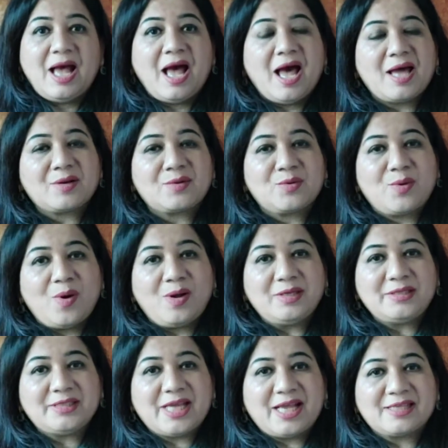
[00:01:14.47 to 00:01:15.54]
are
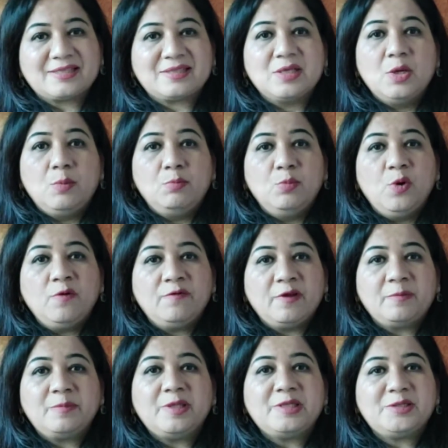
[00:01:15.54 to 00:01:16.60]
called as
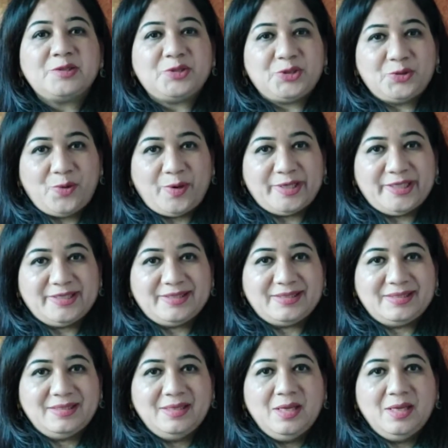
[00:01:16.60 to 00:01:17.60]
movable joints.